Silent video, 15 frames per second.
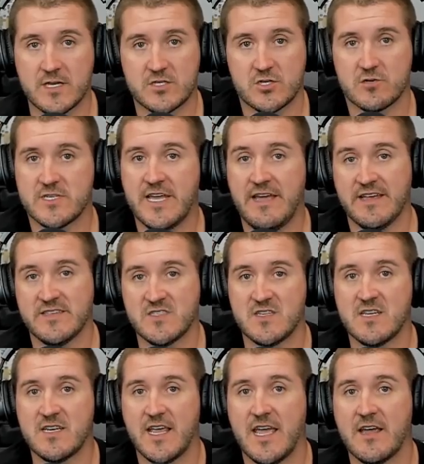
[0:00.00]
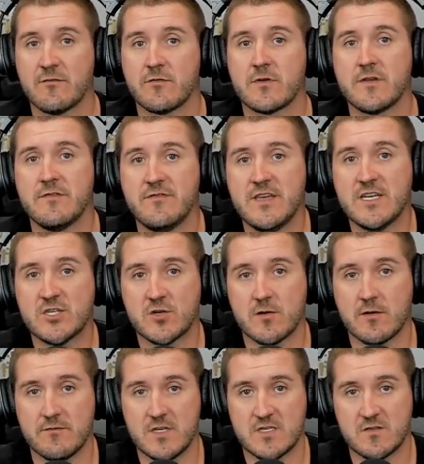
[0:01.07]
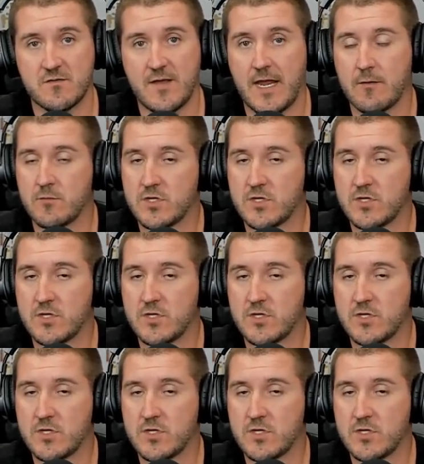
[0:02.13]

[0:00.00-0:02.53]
that you're testing every feature of this fan.